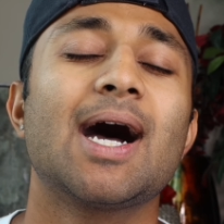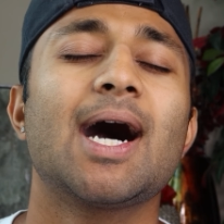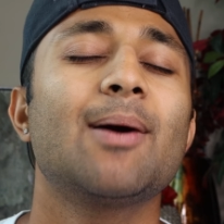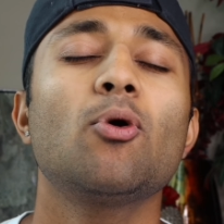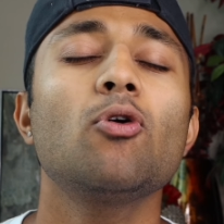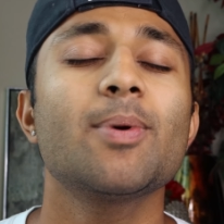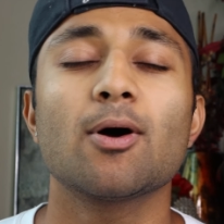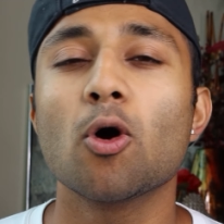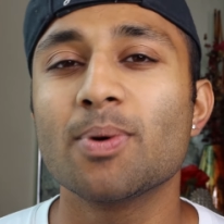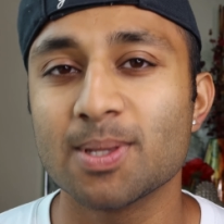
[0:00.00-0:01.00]
I'm all about
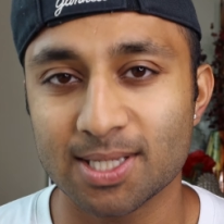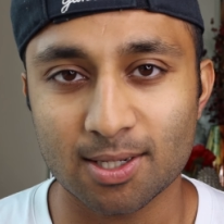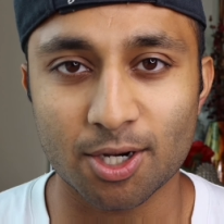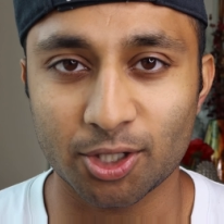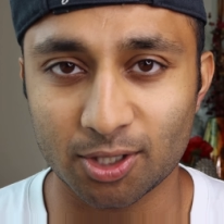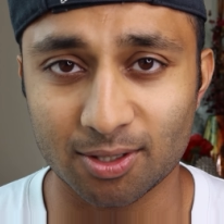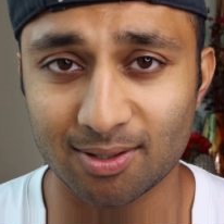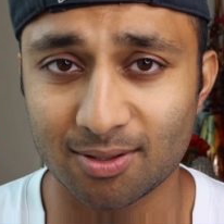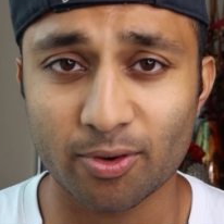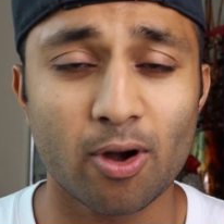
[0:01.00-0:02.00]
open
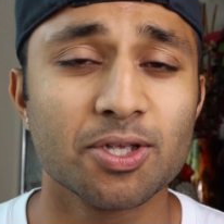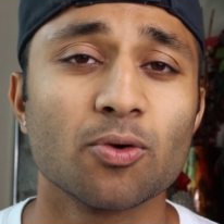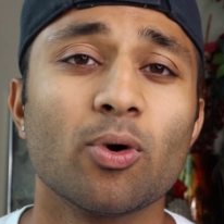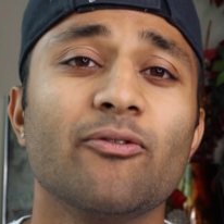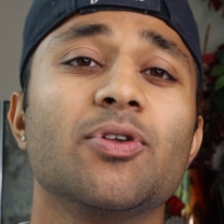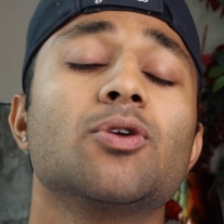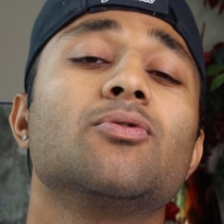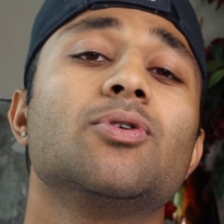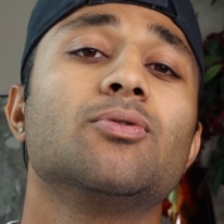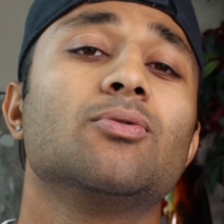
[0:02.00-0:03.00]
discussion, regardless of what view
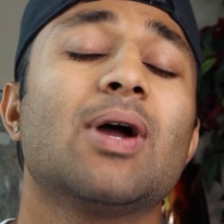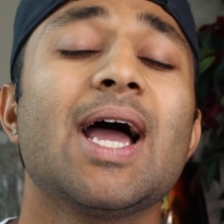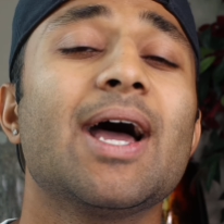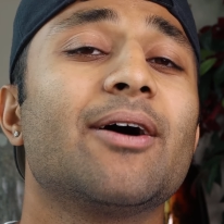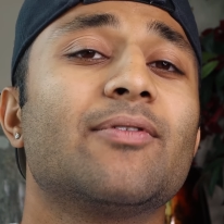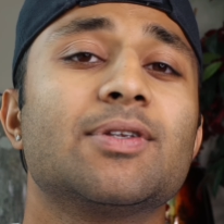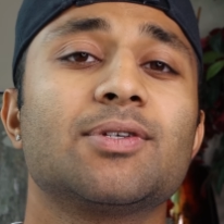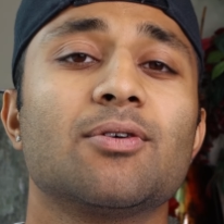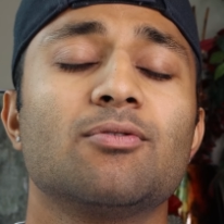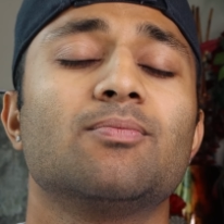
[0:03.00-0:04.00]
you have. And
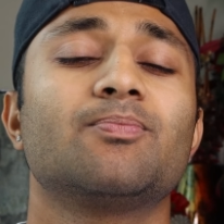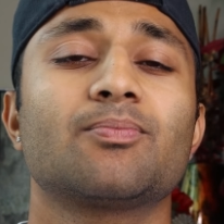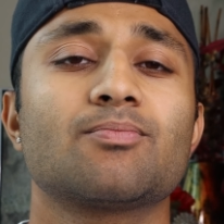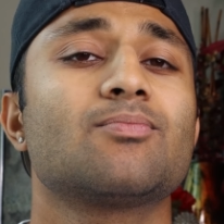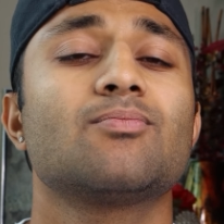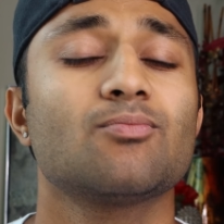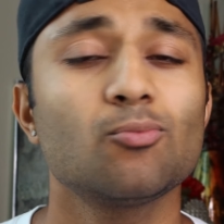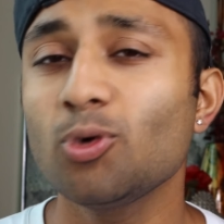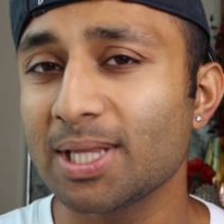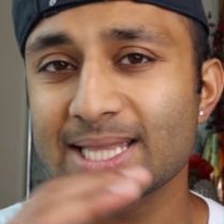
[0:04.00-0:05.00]
so
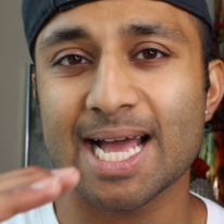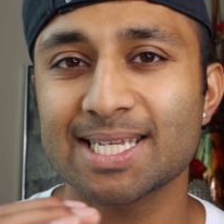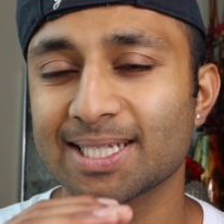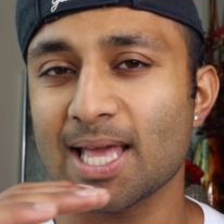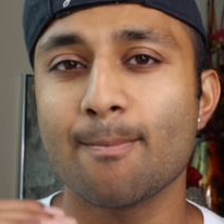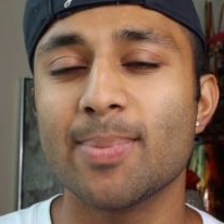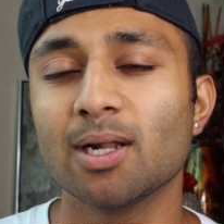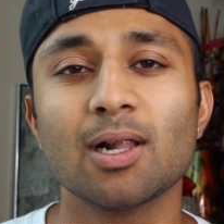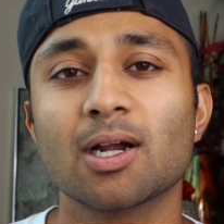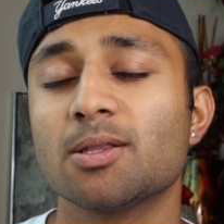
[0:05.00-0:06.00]
really that's like that
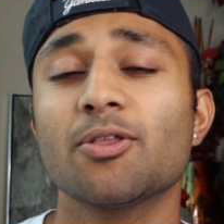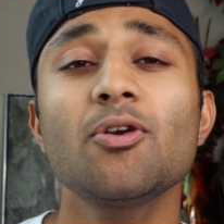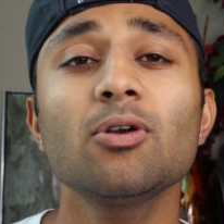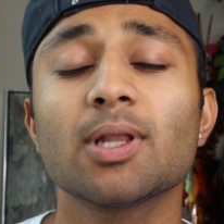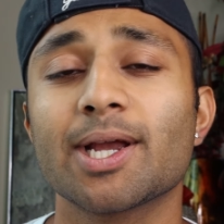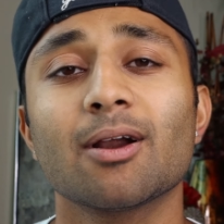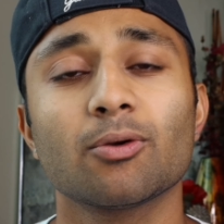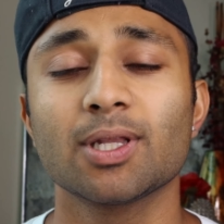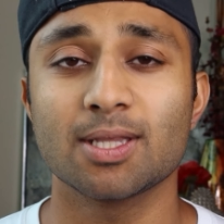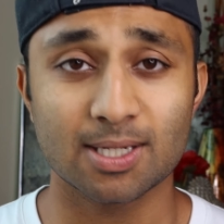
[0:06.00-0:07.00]
middle layer. And the third layer,
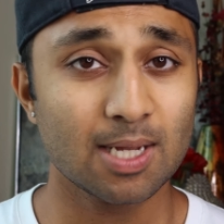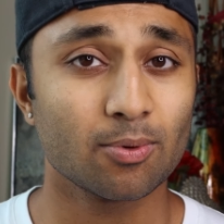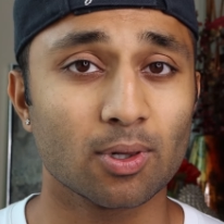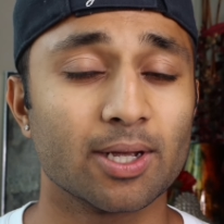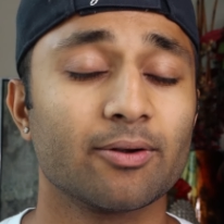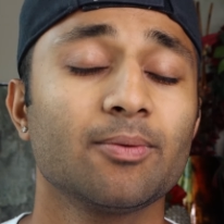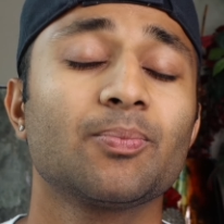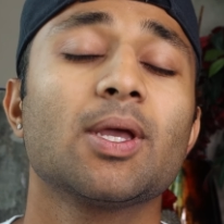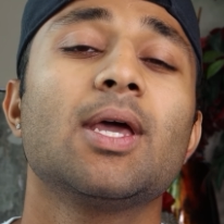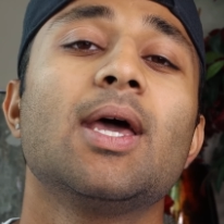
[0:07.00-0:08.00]
really the deeper layer,
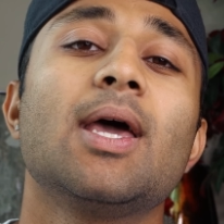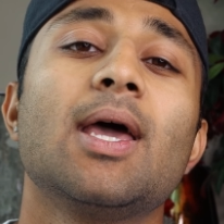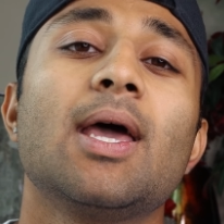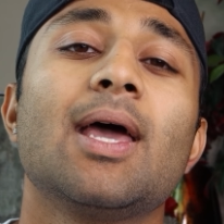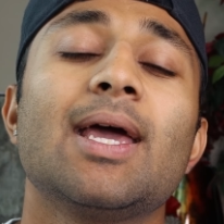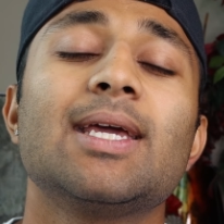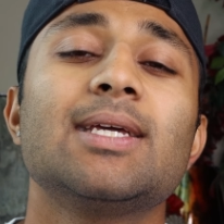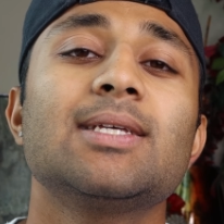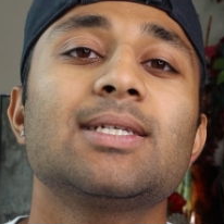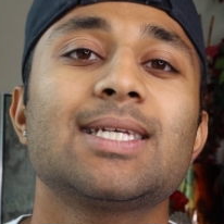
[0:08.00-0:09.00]

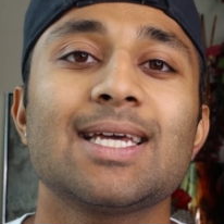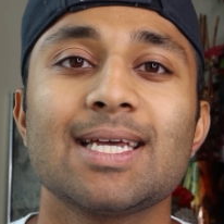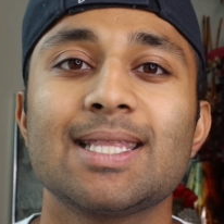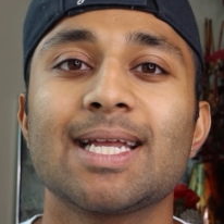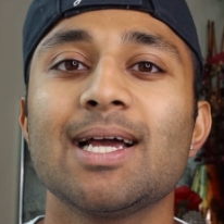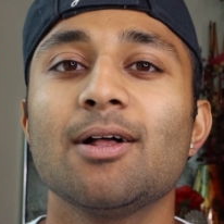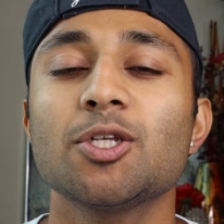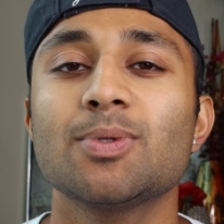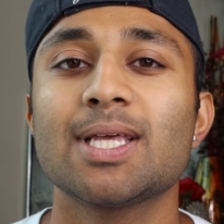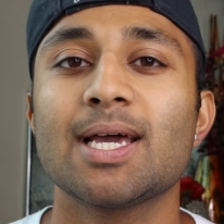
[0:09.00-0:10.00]
is the
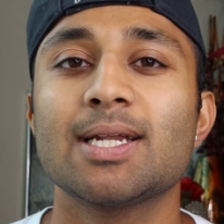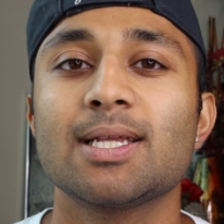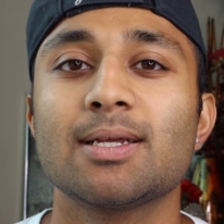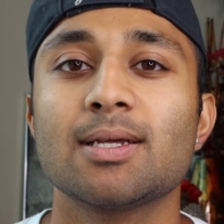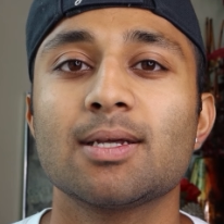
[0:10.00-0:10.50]
acknowledgement that